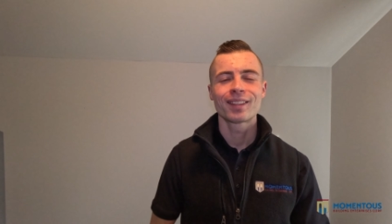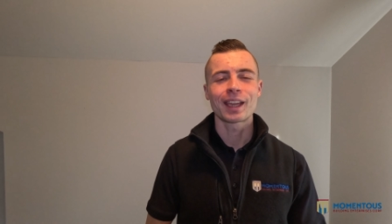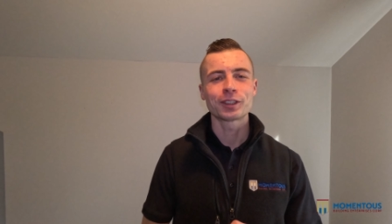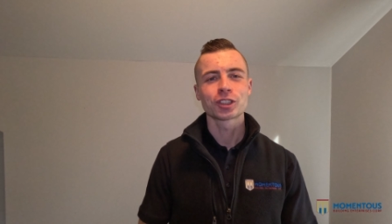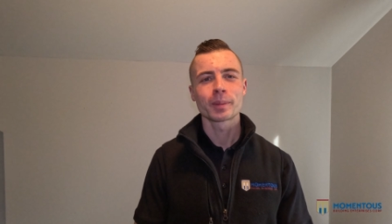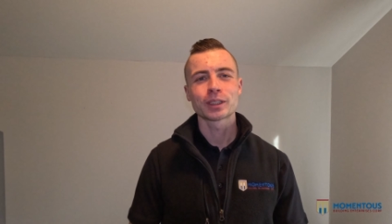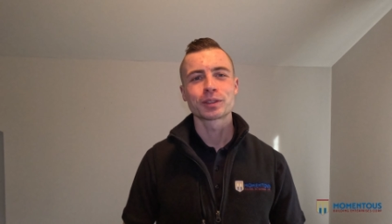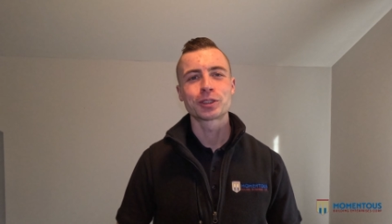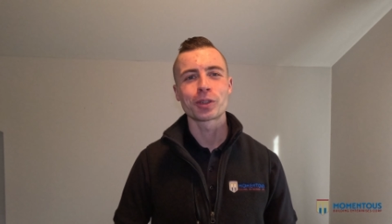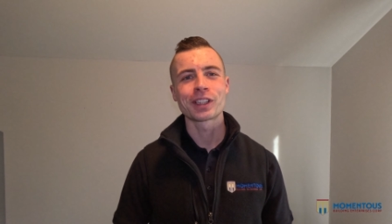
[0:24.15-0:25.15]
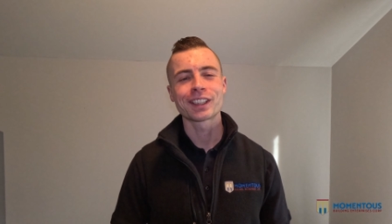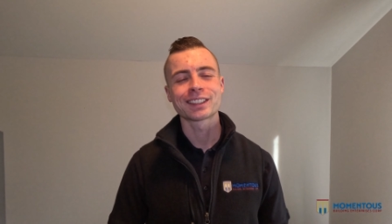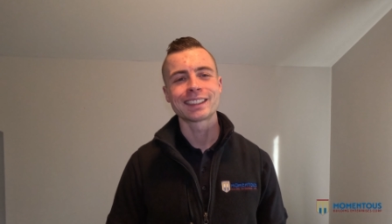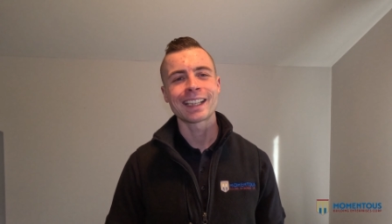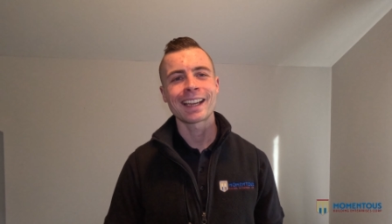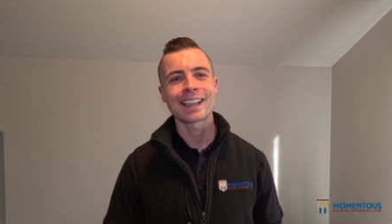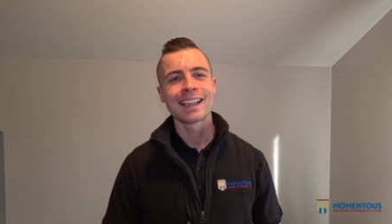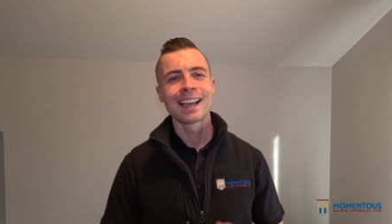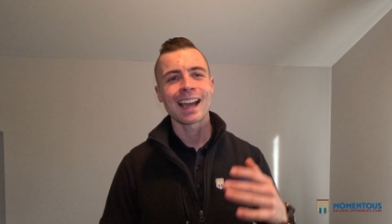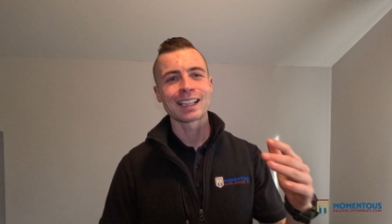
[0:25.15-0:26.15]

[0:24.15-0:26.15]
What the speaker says: Thank you so much for joining us today.